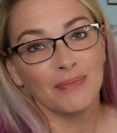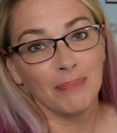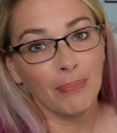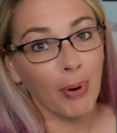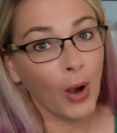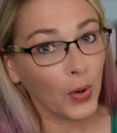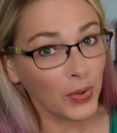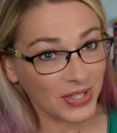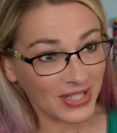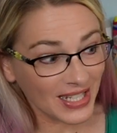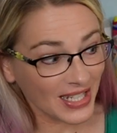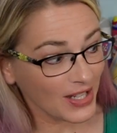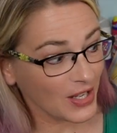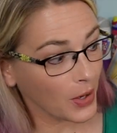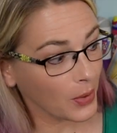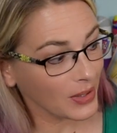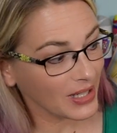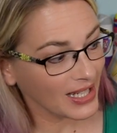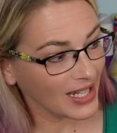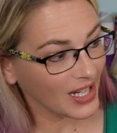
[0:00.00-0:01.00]
post-it
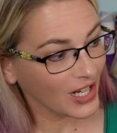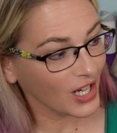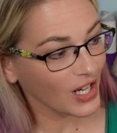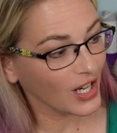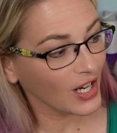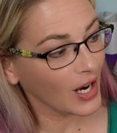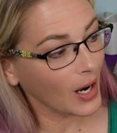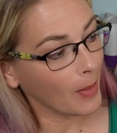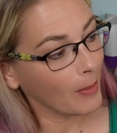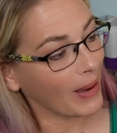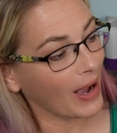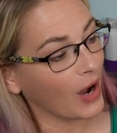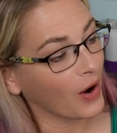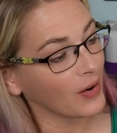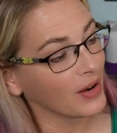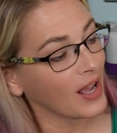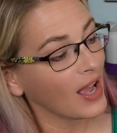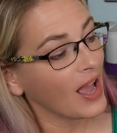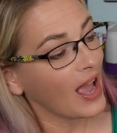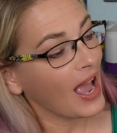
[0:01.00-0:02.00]
note here
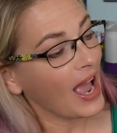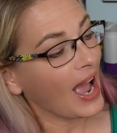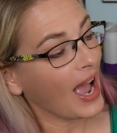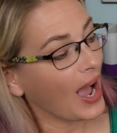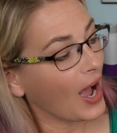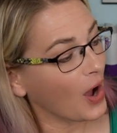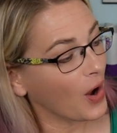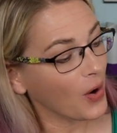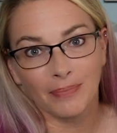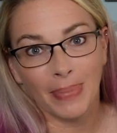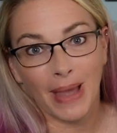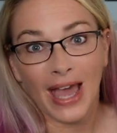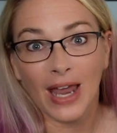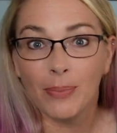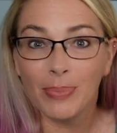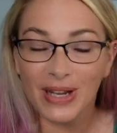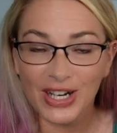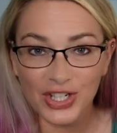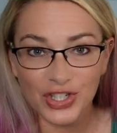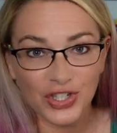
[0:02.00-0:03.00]
about how bad
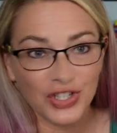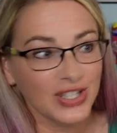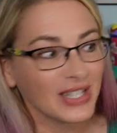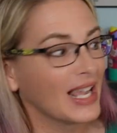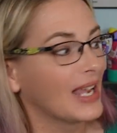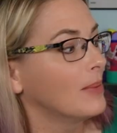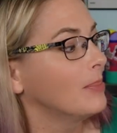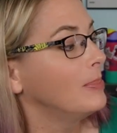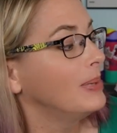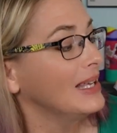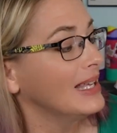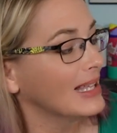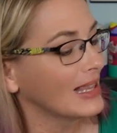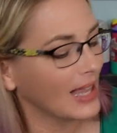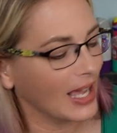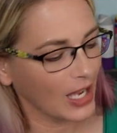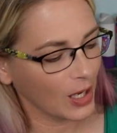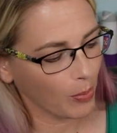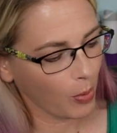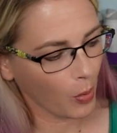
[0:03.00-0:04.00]
pictures can be
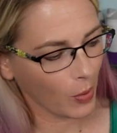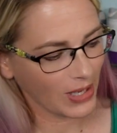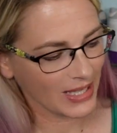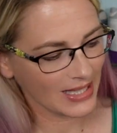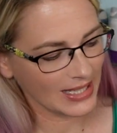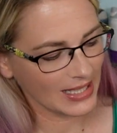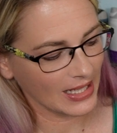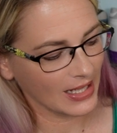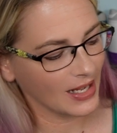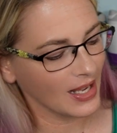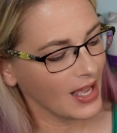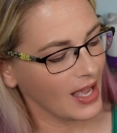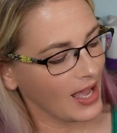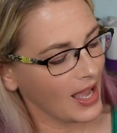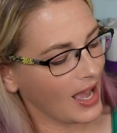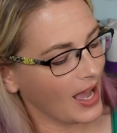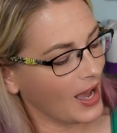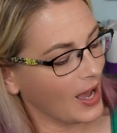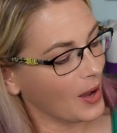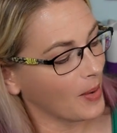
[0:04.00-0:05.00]
like poison,
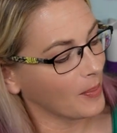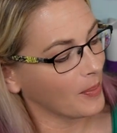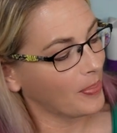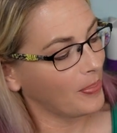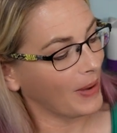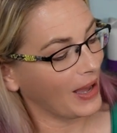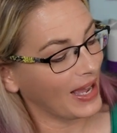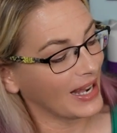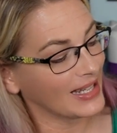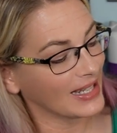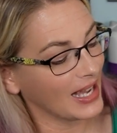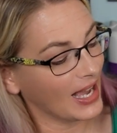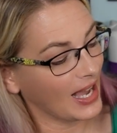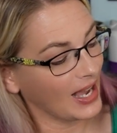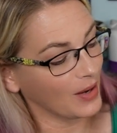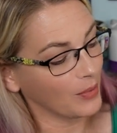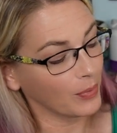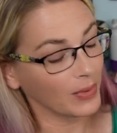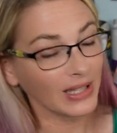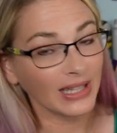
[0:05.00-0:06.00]
um, but
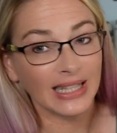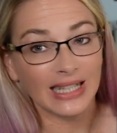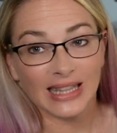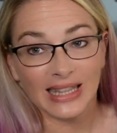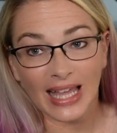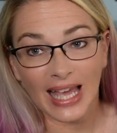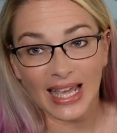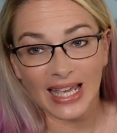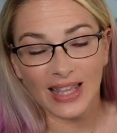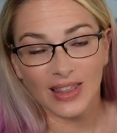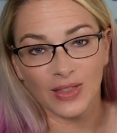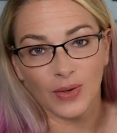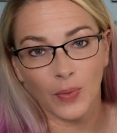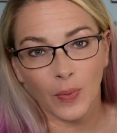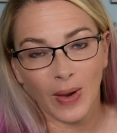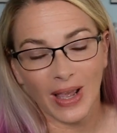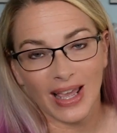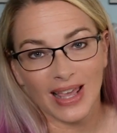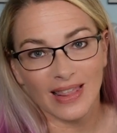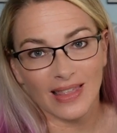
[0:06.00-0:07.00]
I really like the
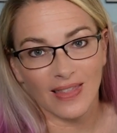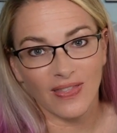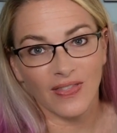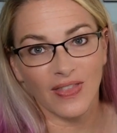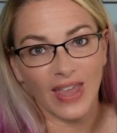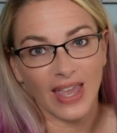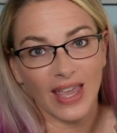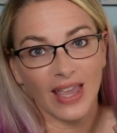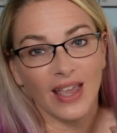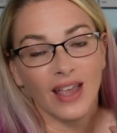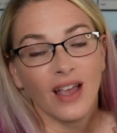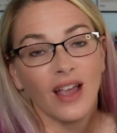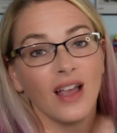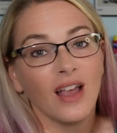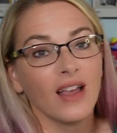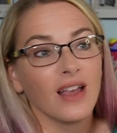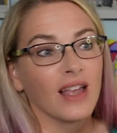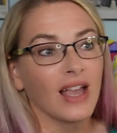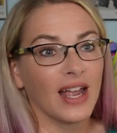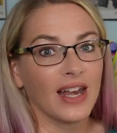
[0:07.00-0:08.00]
way that they
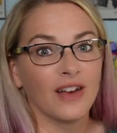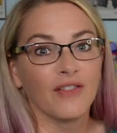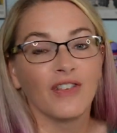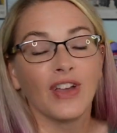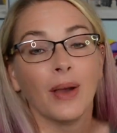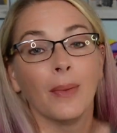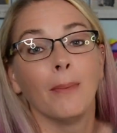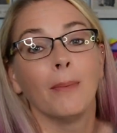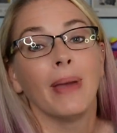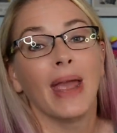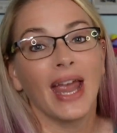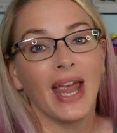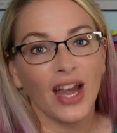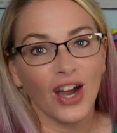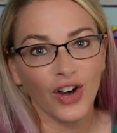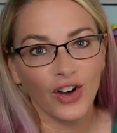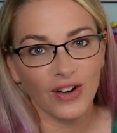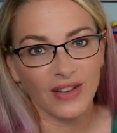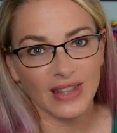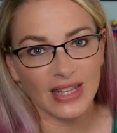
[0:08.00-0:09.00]
kind of
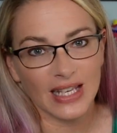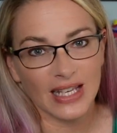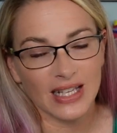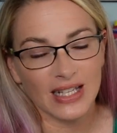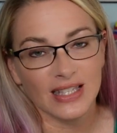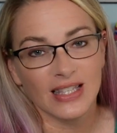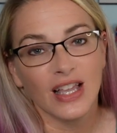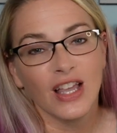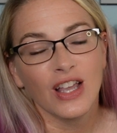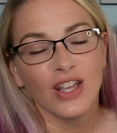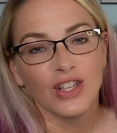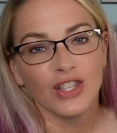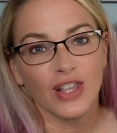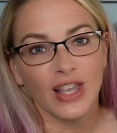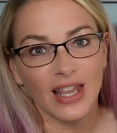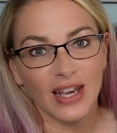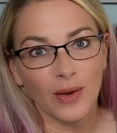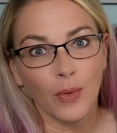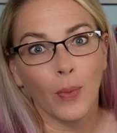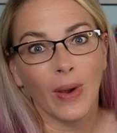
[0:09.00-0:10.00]
compared these
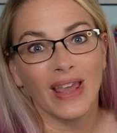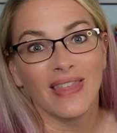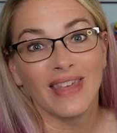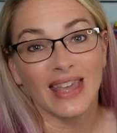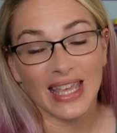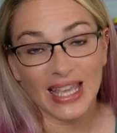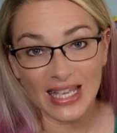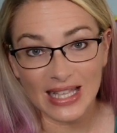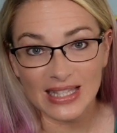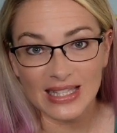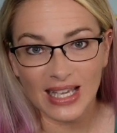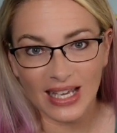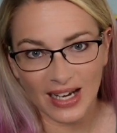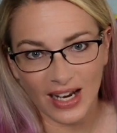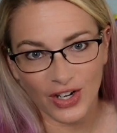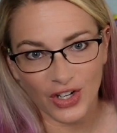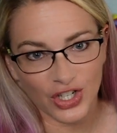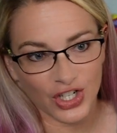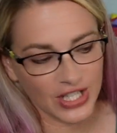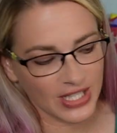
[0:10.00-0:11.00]
in a way that kids can
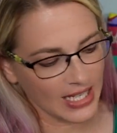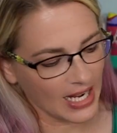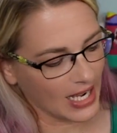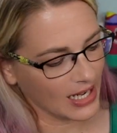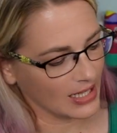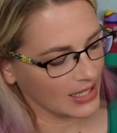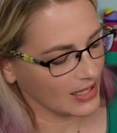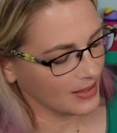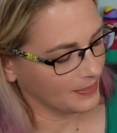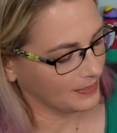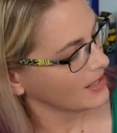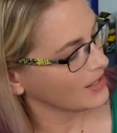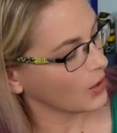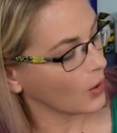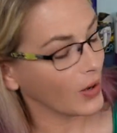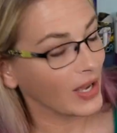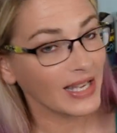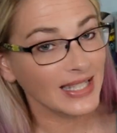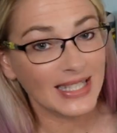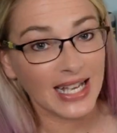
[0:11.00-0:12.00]
understand.
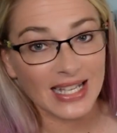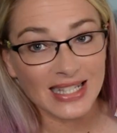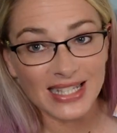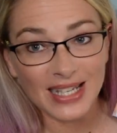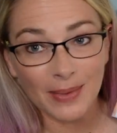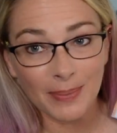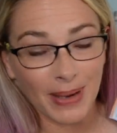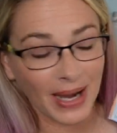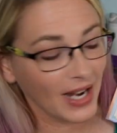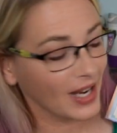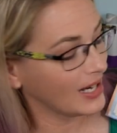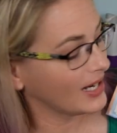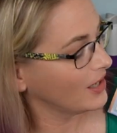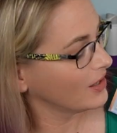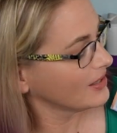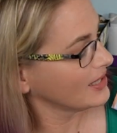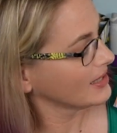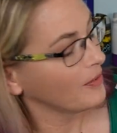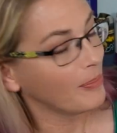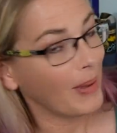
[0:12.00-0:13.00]
So it does compare here.
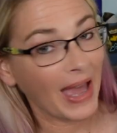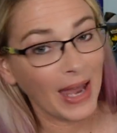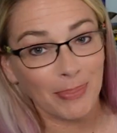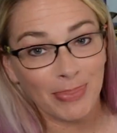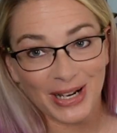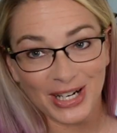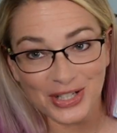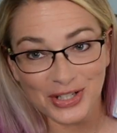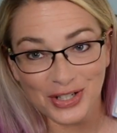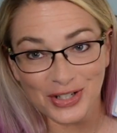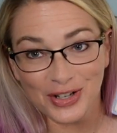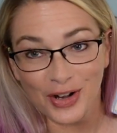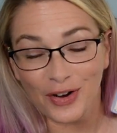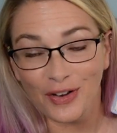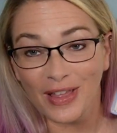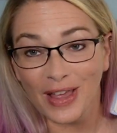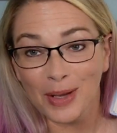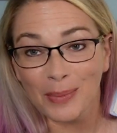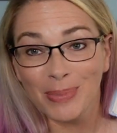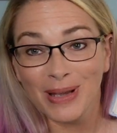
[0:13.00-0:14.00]
So bad pictures are
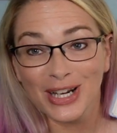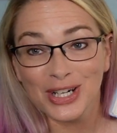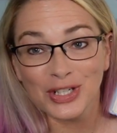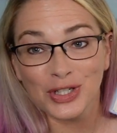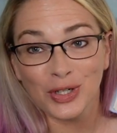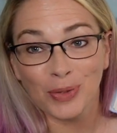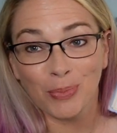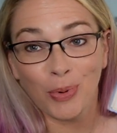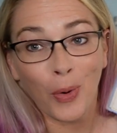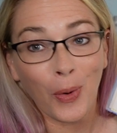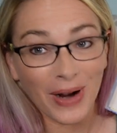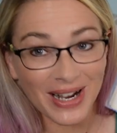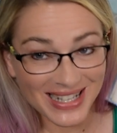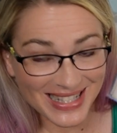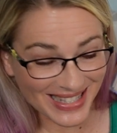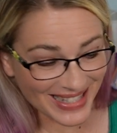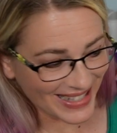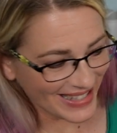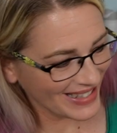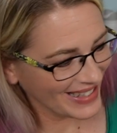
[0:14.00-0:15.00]
like picture
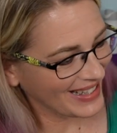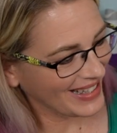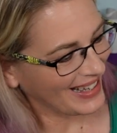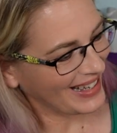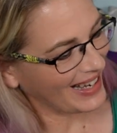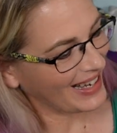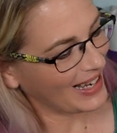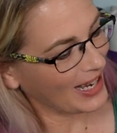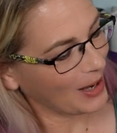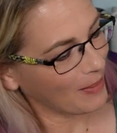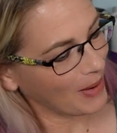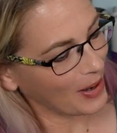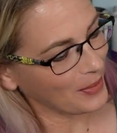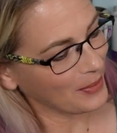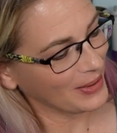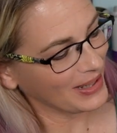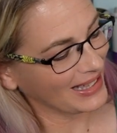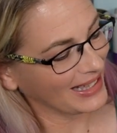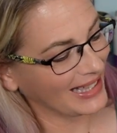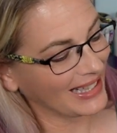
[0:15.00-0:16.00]
poison. Um, I
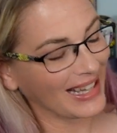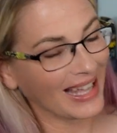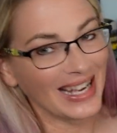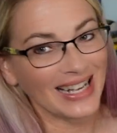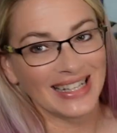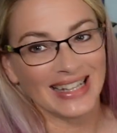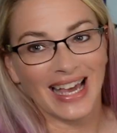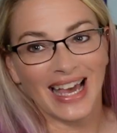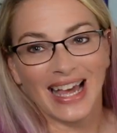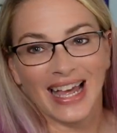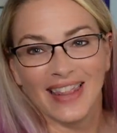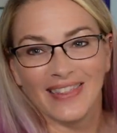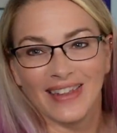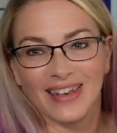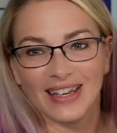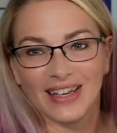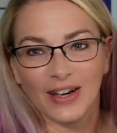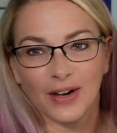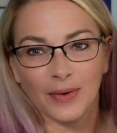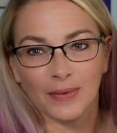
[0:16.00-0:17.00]
really like that. And then,
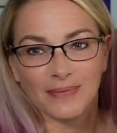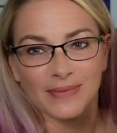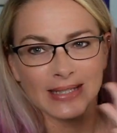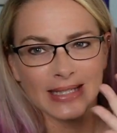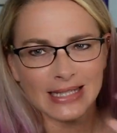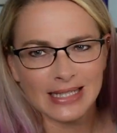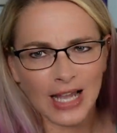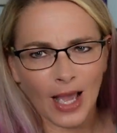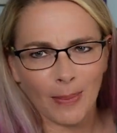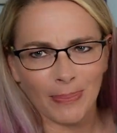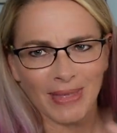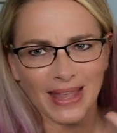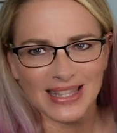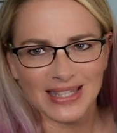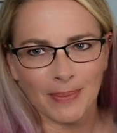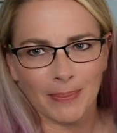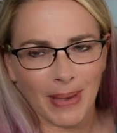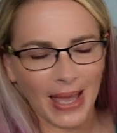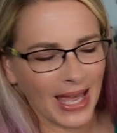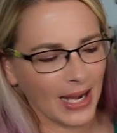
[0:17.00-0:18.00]
you know, stop, that's
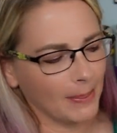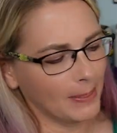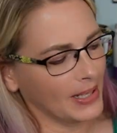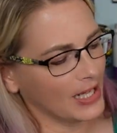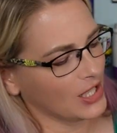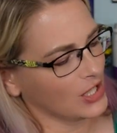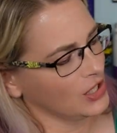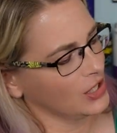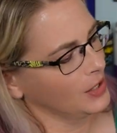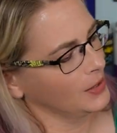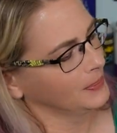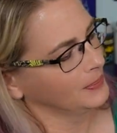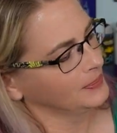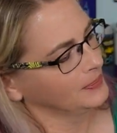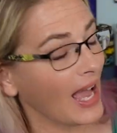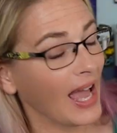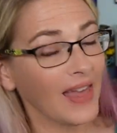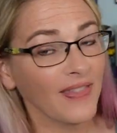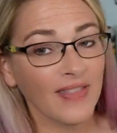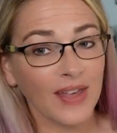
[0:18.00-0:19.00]
a bad picture.
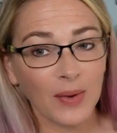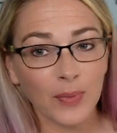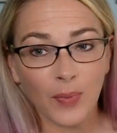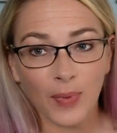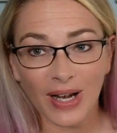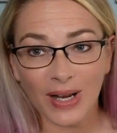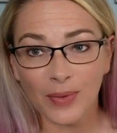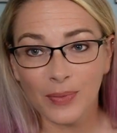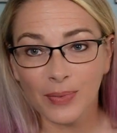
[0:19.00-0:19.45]
And then what I